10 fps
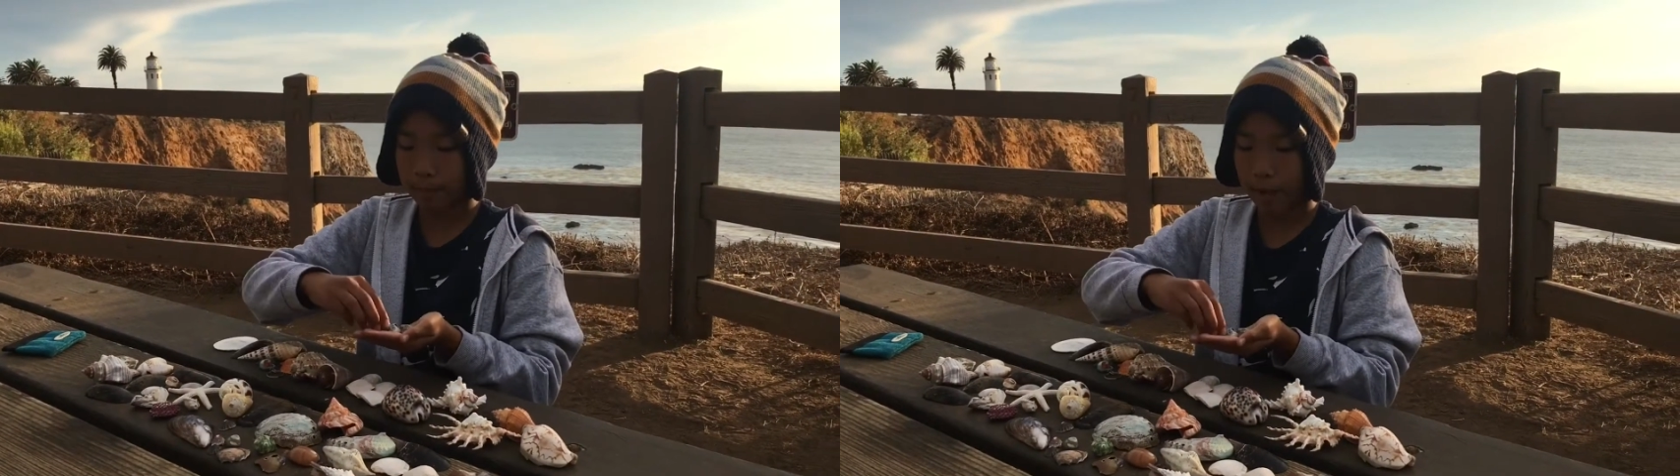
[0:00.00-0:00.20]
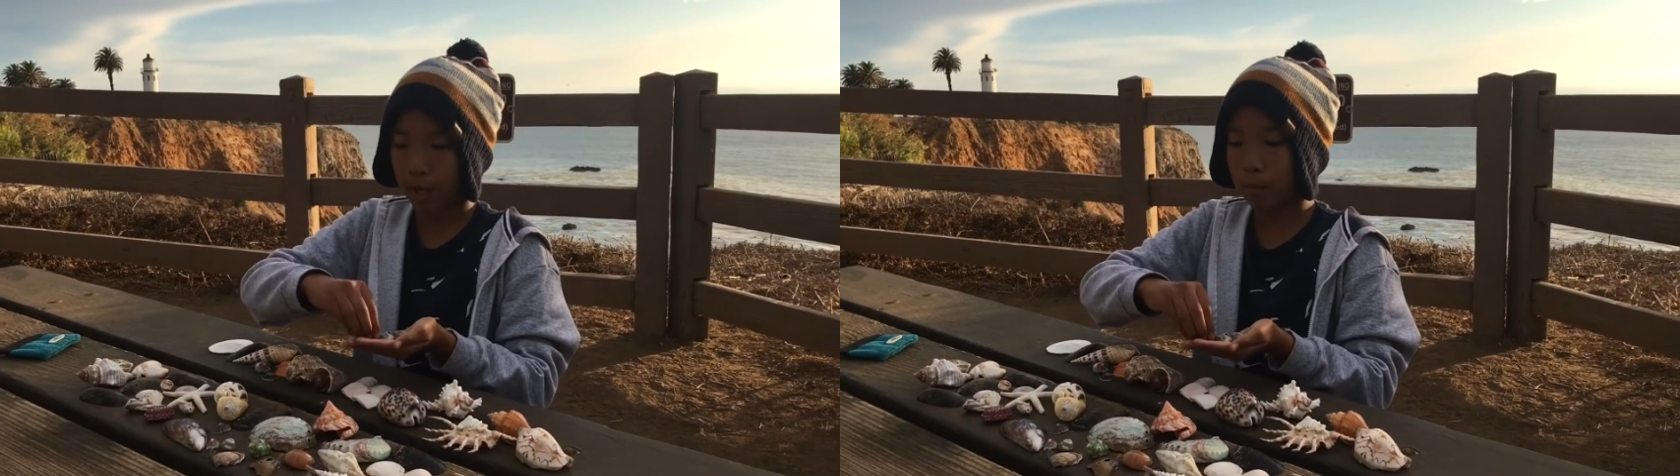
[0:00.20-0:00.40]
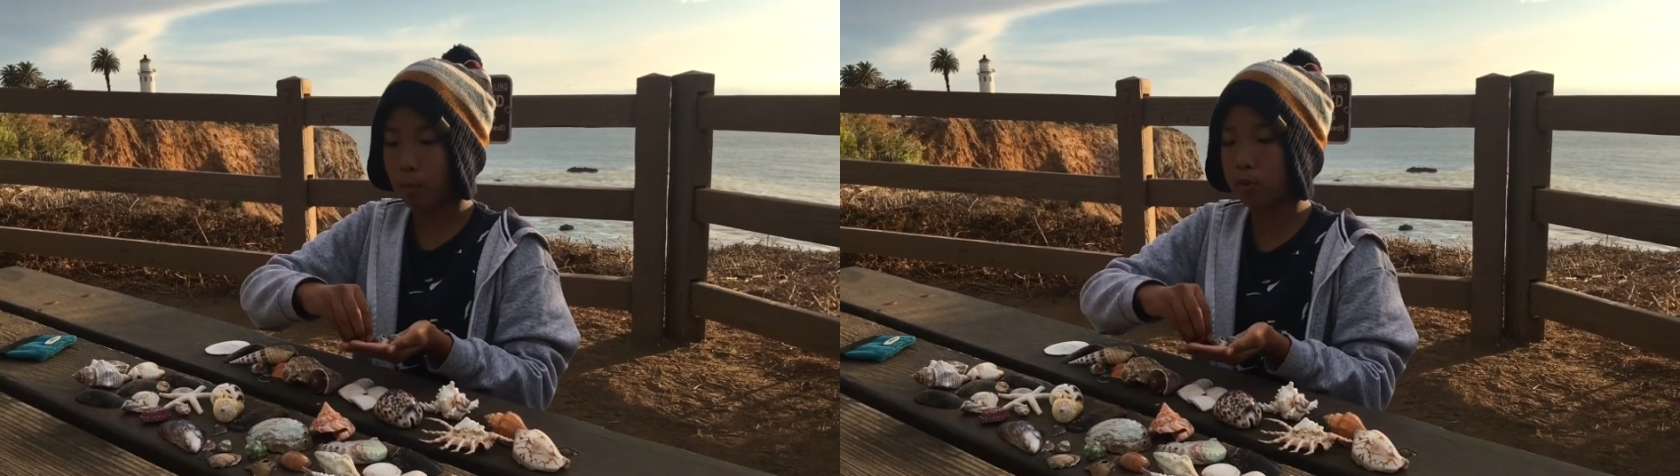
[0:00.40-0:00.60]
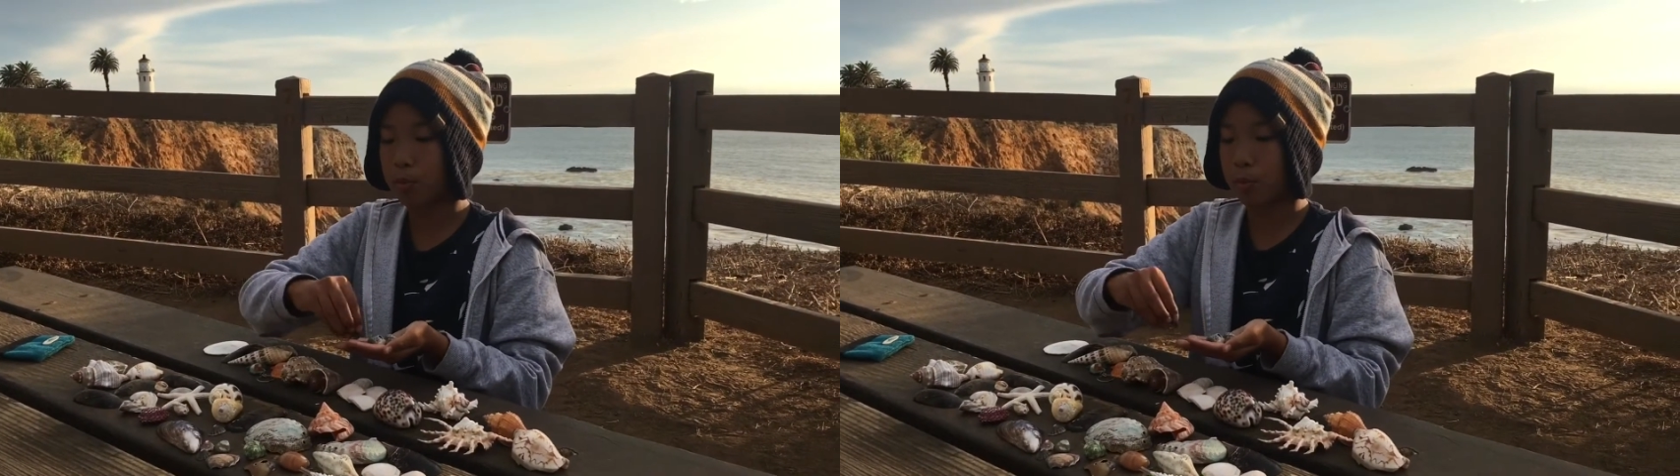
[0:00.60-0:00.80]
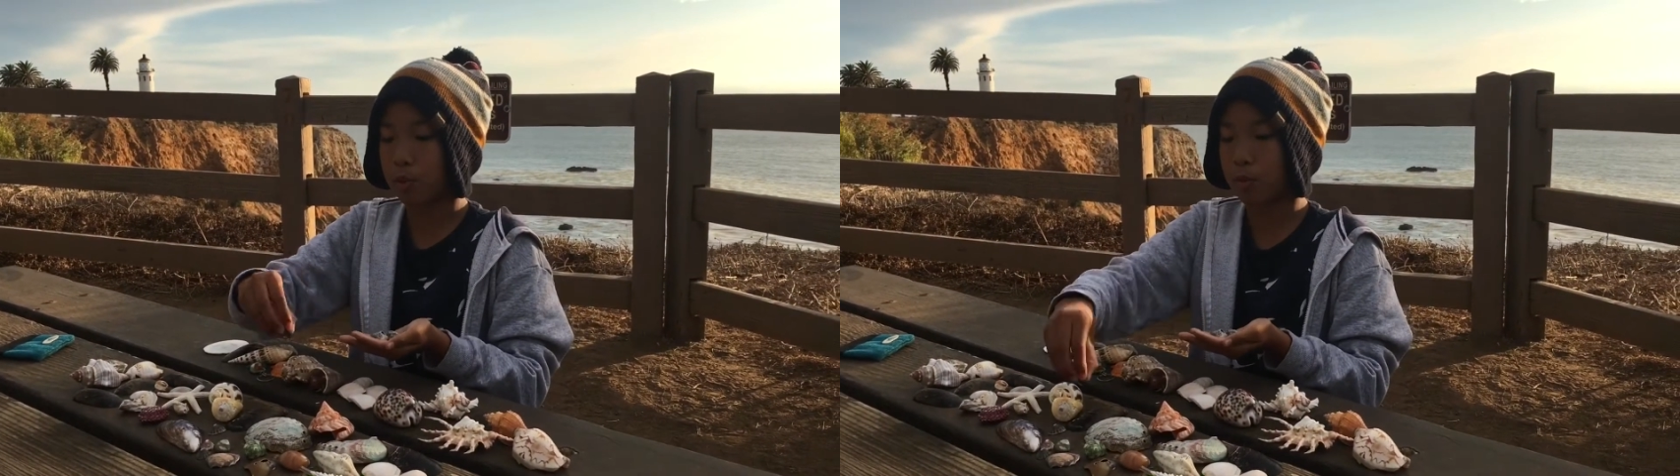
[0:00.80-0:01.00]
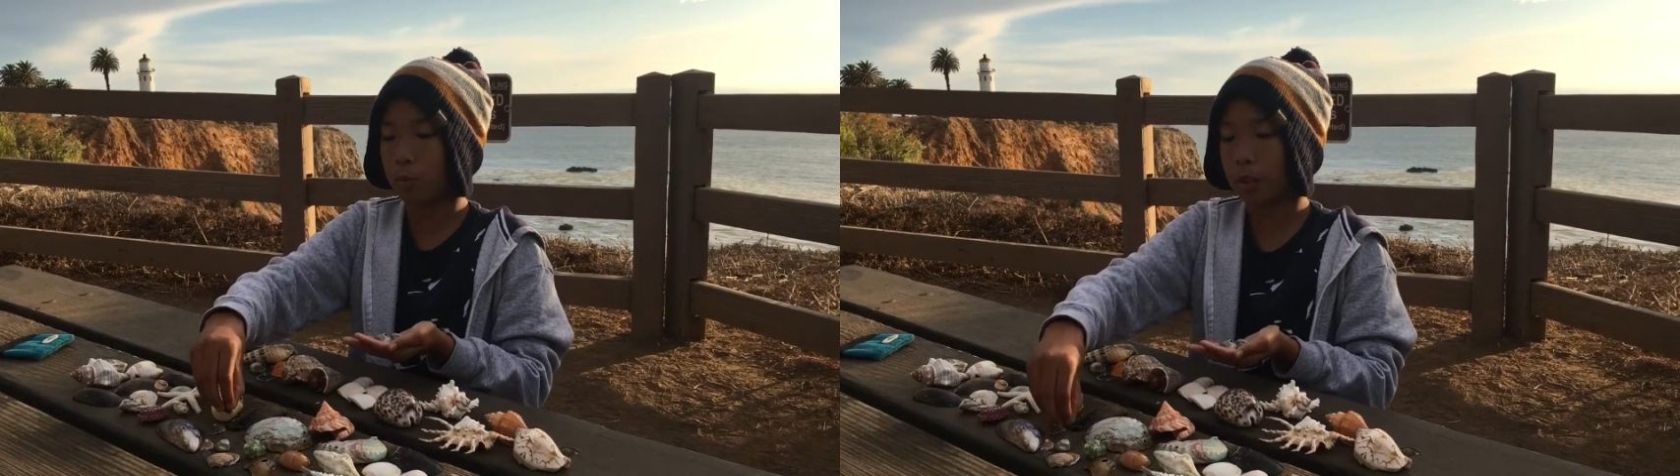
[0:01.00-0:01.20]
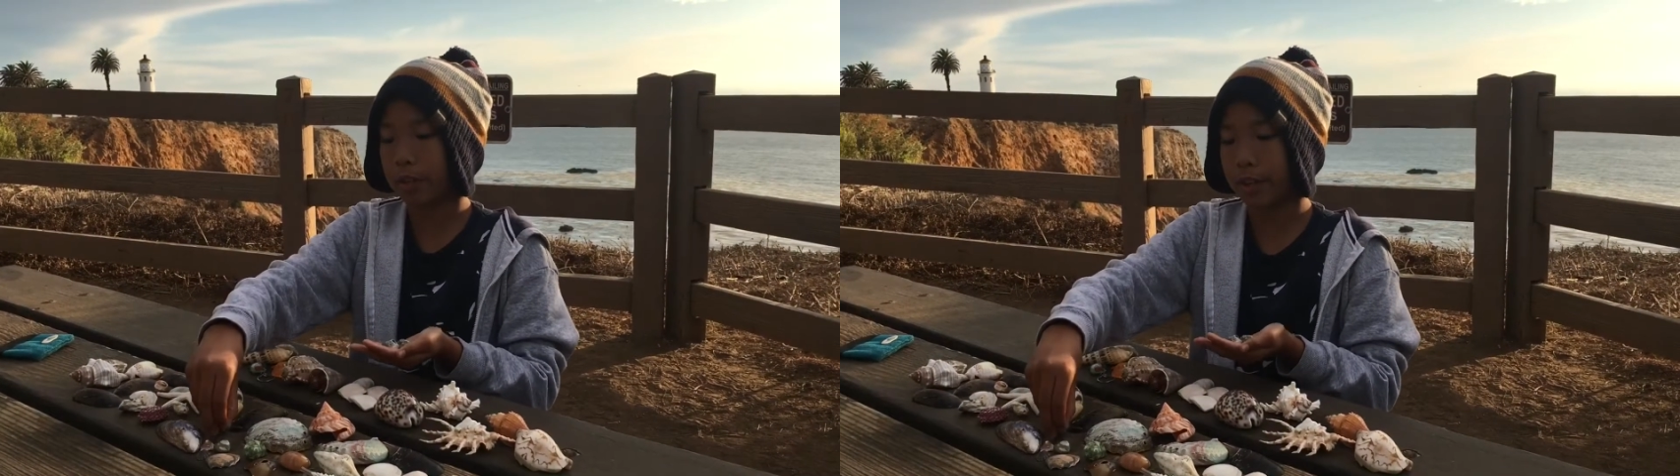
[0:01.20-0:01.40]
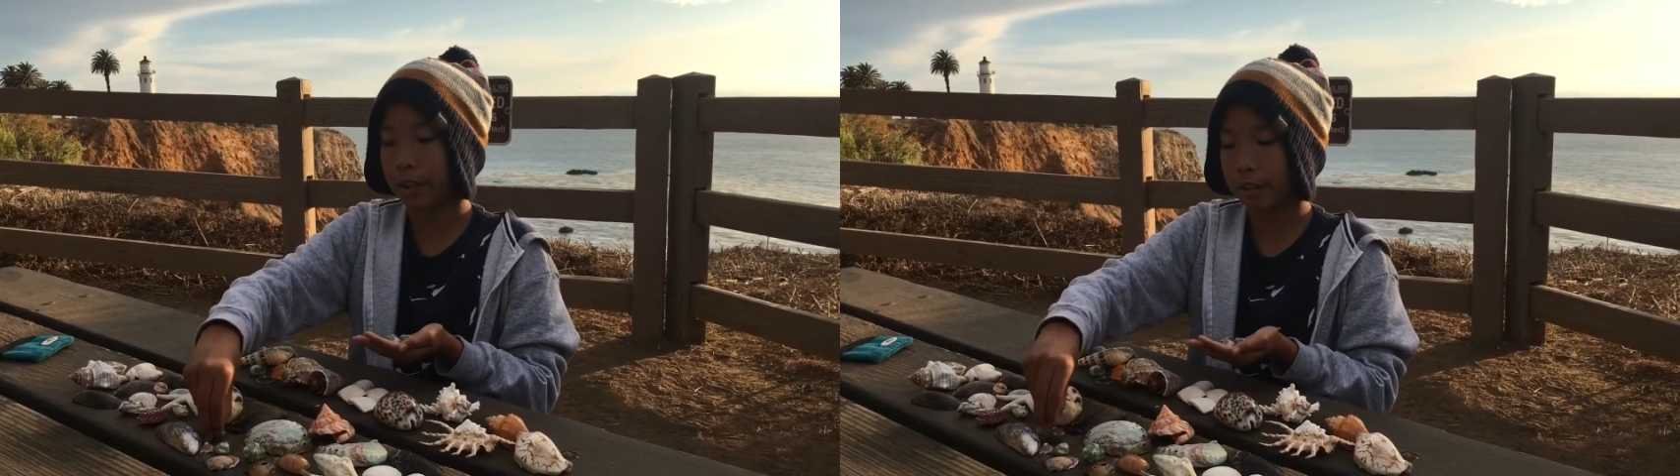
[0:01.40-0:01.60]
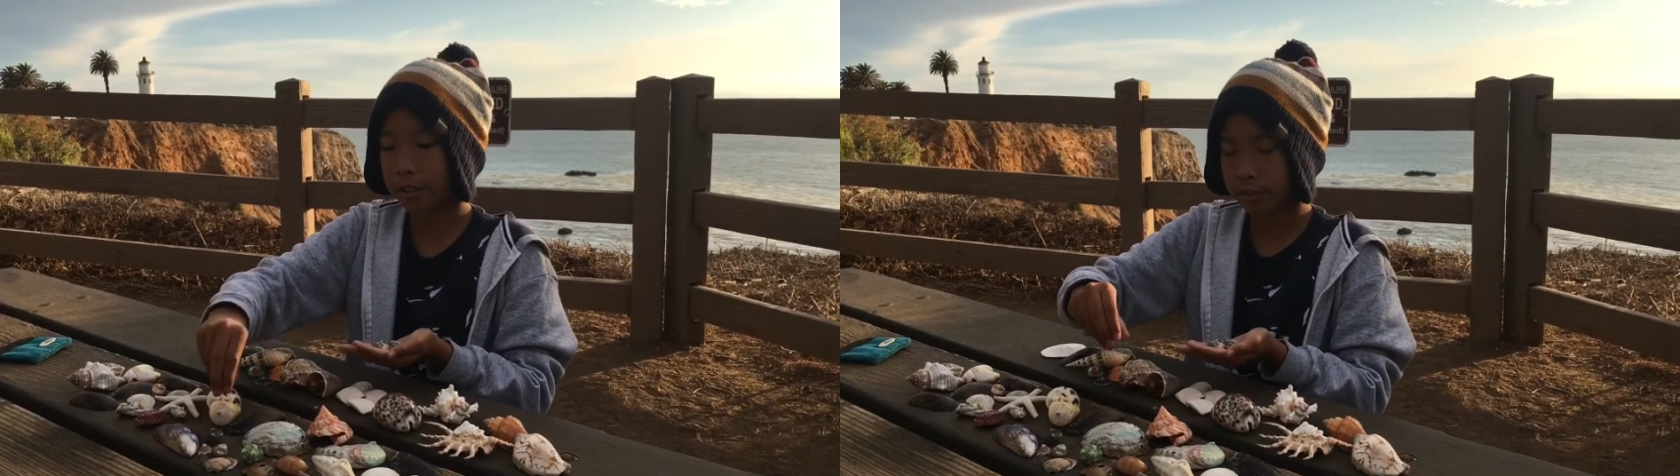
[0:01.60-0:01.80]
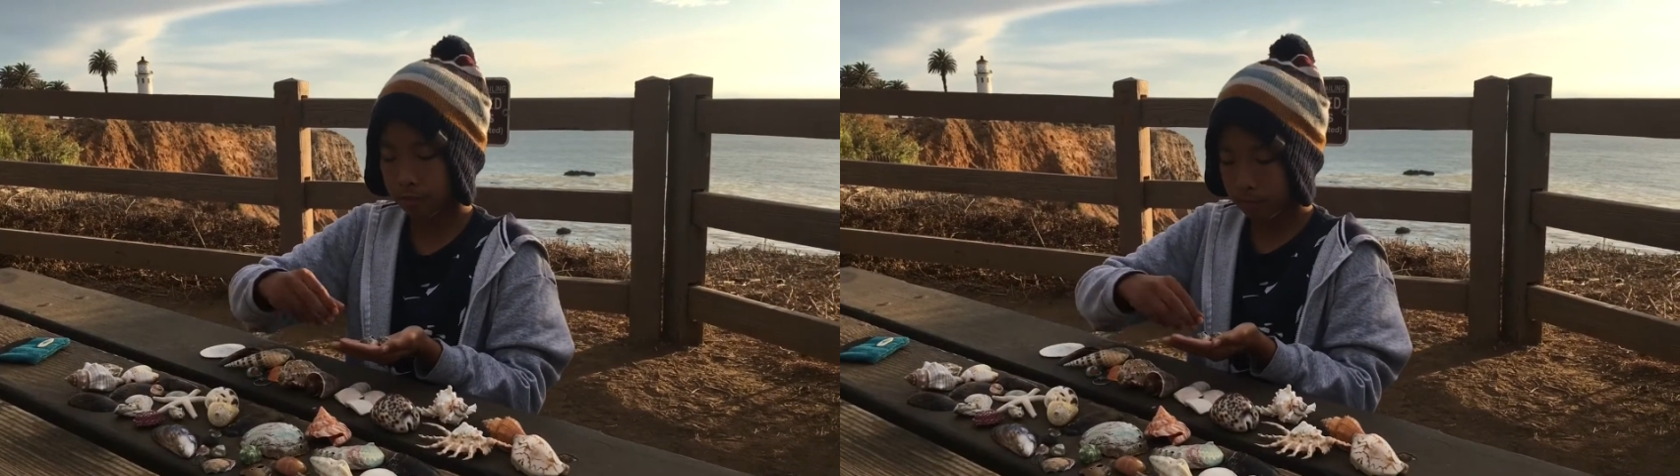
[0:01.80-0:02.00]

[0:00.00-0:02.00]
animals breathe with gills.